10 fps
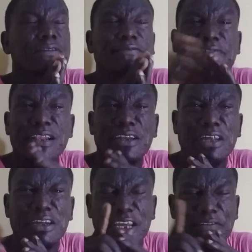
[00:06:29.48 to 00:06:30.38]
The villain
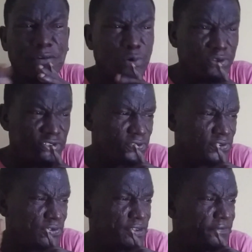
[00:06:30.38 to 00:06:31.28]
I never was.
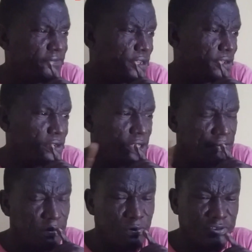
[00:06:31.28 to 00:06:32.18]
So the villain I
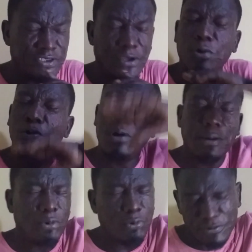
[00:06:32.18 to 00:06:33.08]
never was. The whole
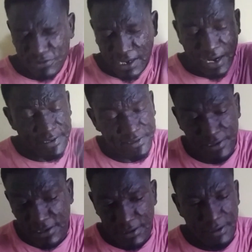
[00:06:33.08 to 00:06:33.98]
album was
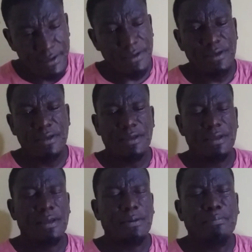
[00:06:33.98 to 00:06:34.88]
classic.
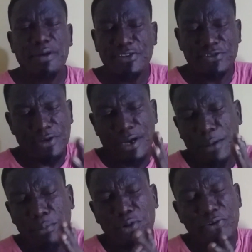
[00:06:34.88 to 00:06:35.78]
Based on the
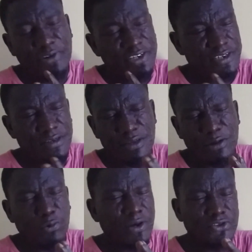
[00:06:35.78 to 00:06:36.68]
album reach,
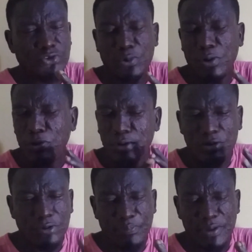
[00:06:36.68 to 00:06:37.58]
it went to a whole
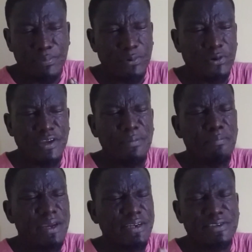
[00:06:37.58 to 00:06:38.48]
lot of people. He
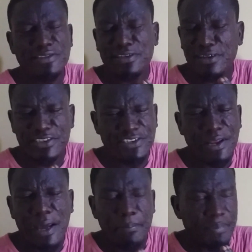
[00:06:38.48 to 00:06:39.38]
made
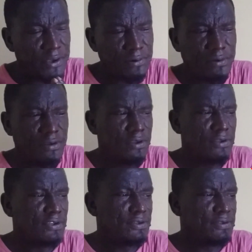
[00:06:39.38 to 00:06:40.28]
international appeal.
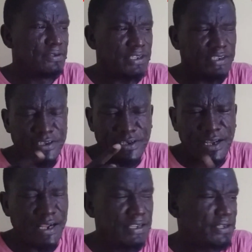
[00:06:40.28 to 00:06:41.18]
DJ
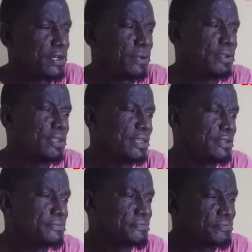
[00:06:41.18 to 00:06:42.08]
Khaled
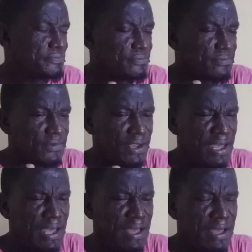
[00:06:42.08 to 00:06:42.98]
coming
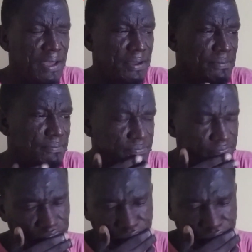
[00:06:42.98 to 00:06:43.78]
in.